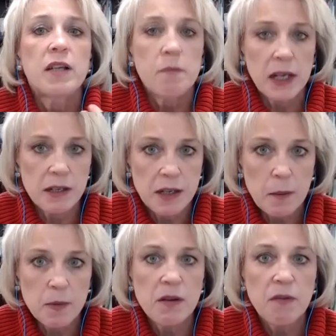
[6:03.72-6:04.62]
to make
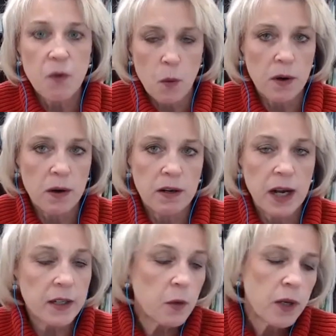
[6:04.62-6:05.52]
steps forward. I
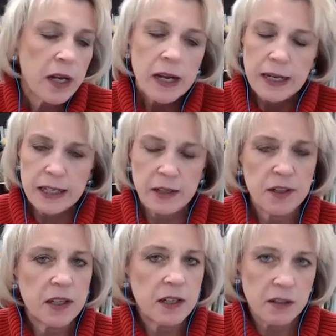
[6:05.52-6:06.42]
know even
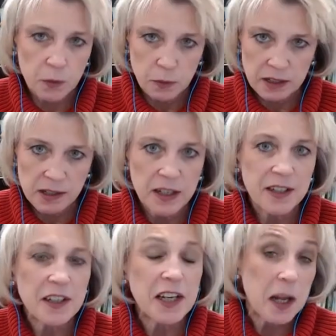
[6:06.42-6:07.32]
in the
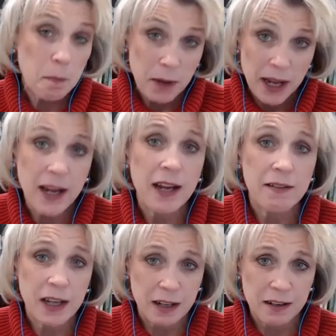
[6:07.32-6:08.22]
recent campaign
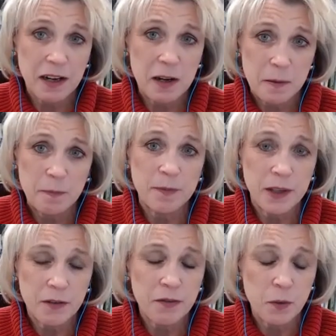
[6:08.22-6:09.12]
that
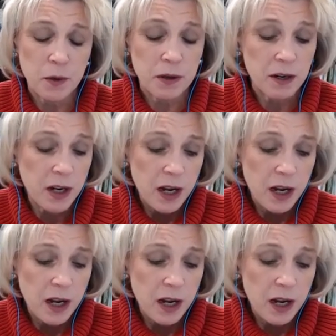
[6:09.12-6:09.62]
for